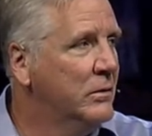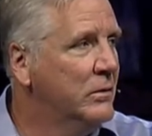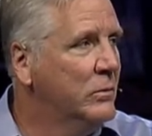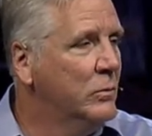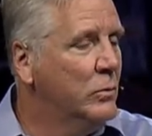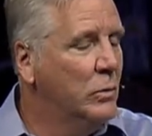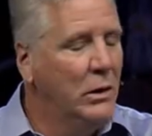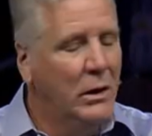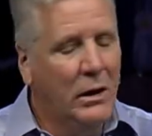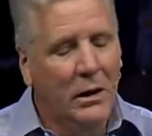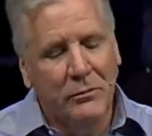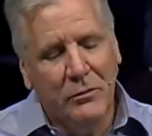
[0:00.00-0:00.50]

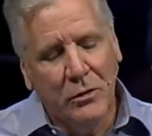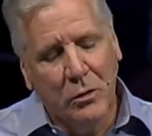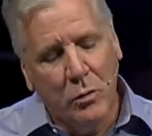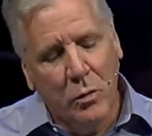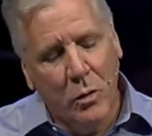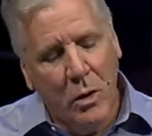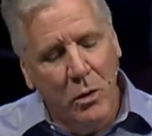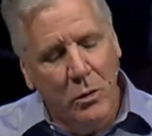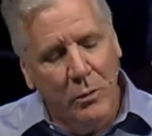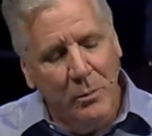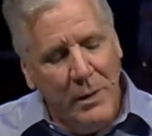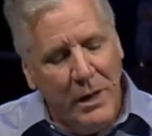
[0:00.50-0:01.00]
We love to
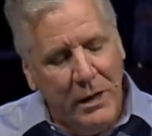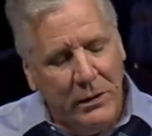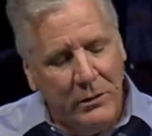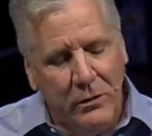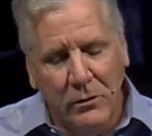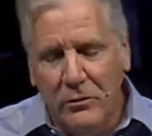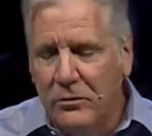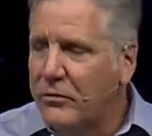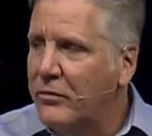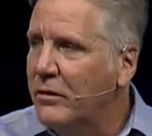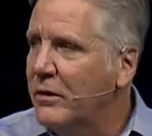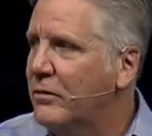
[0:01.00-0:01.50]
quote Matthew
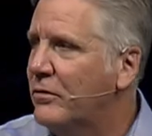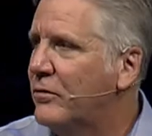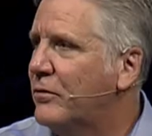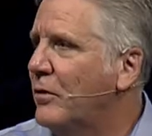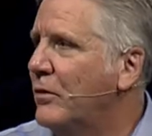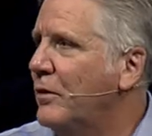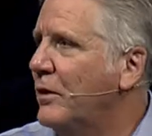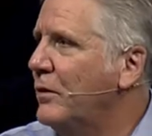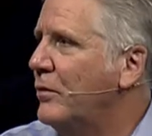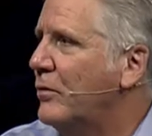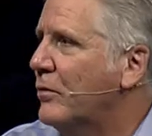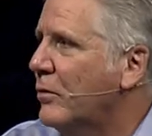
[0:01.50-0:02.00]

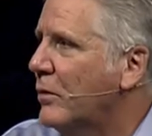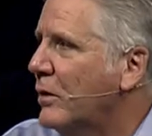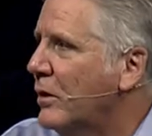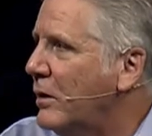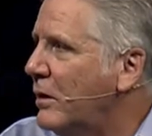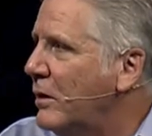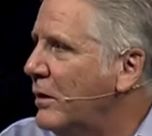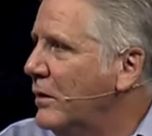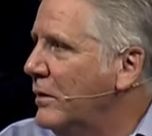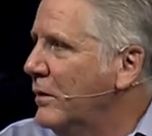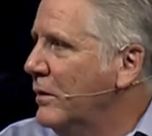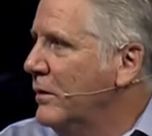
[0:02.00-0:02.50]
6:33.
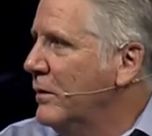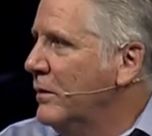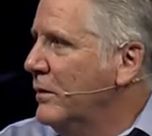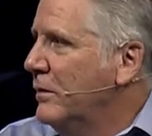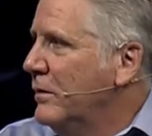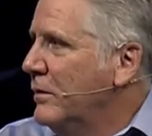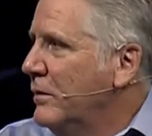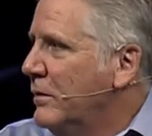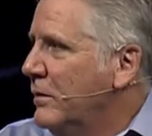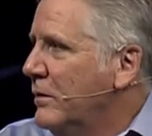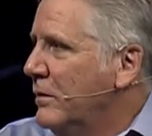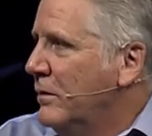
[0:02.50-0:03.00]

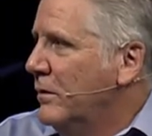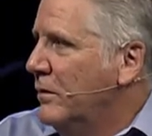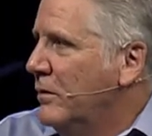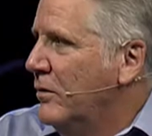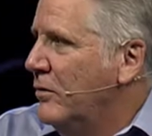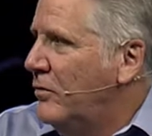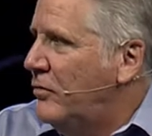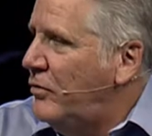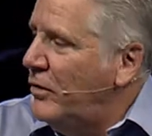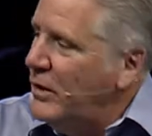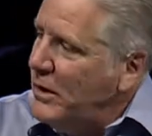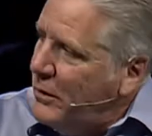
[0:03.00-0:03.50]

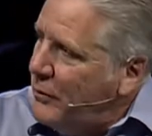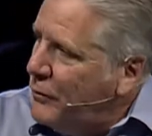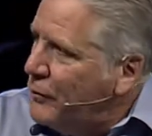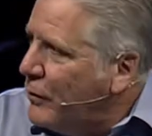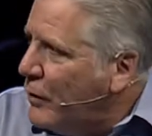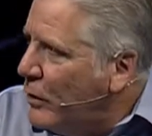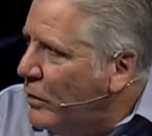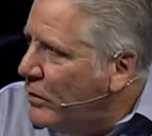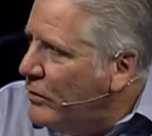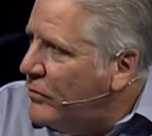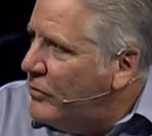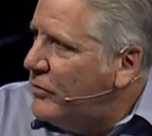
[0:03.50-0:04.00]
Seek
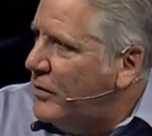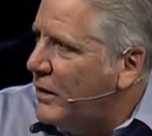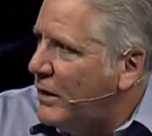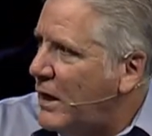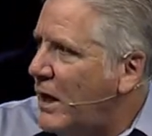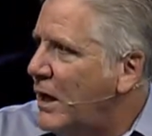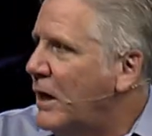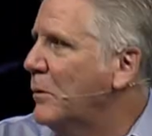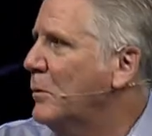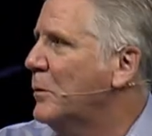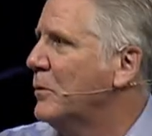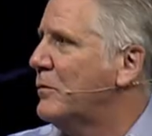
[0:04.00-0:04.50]
first the
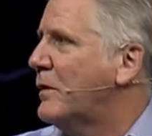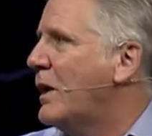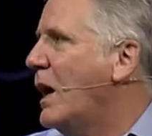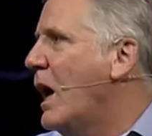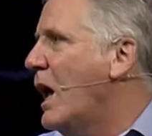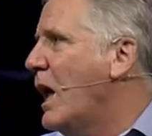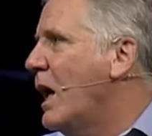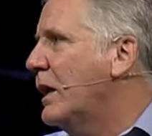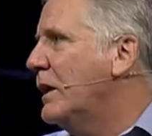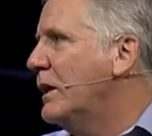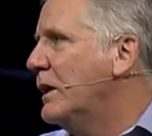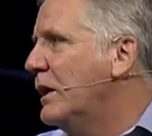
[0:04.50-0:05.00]
kingdom of
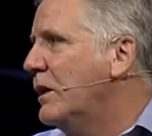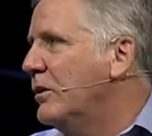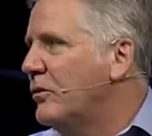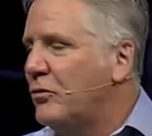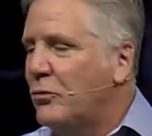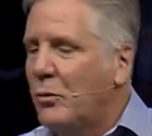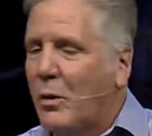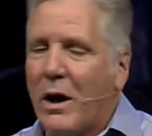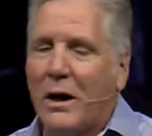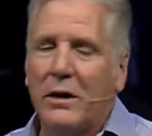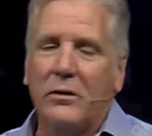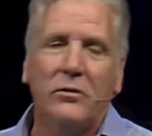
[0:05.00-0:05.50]
God and his
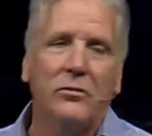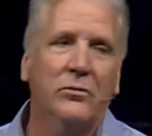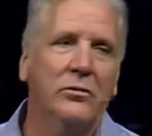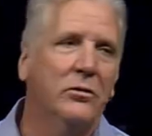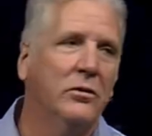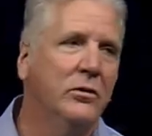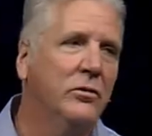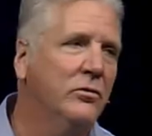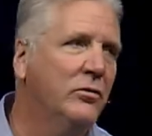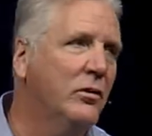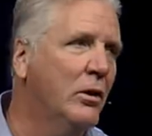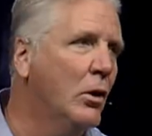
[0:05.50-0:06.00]

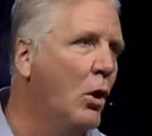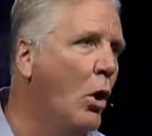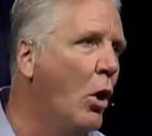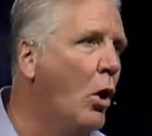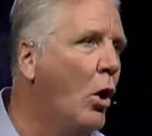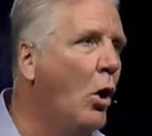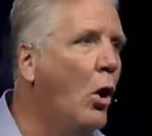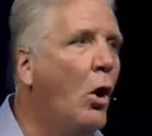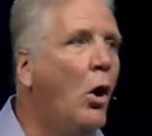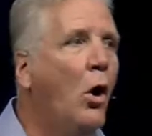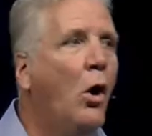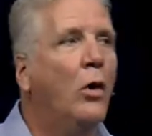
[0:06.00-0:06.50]
righteousness, and
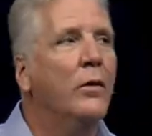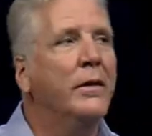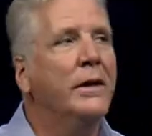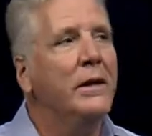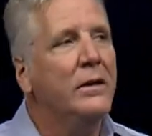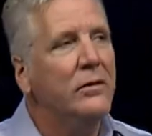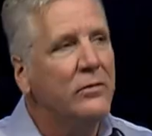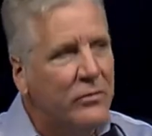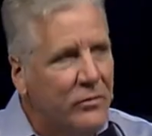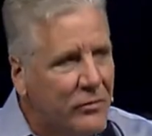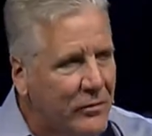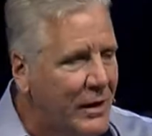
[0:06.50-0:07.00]
all
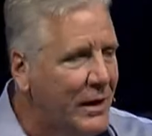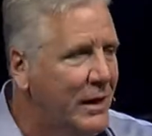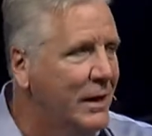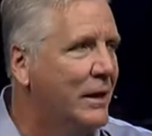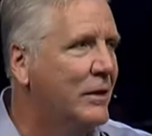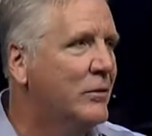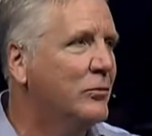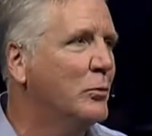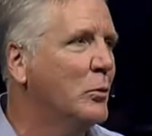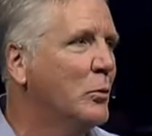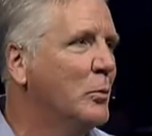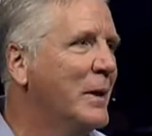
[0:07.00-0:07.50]
these
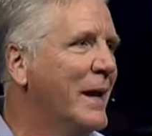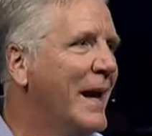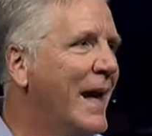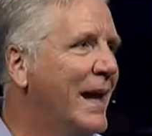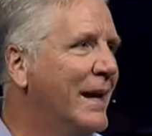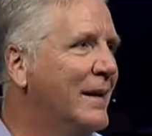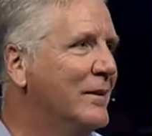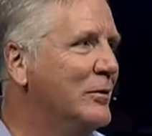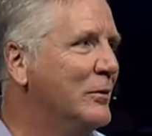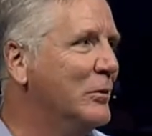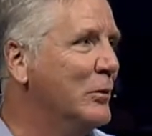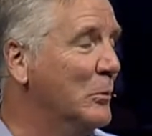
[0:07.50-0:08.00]
things will be
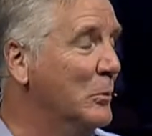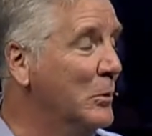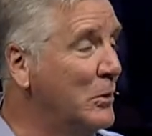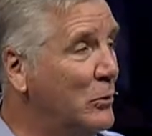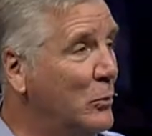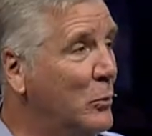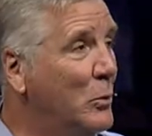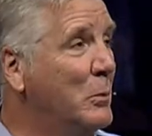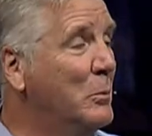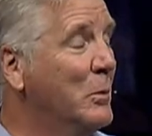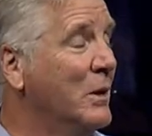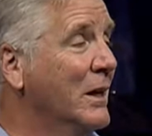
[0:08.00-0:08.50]
added to you. But do
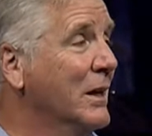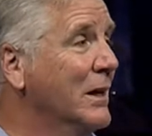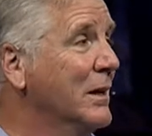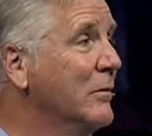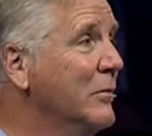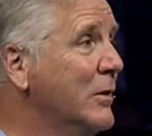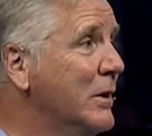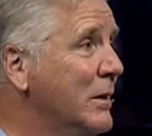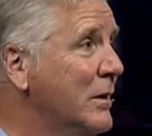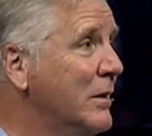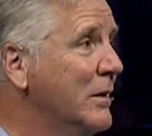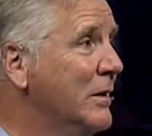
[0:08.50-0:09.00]
we believe it?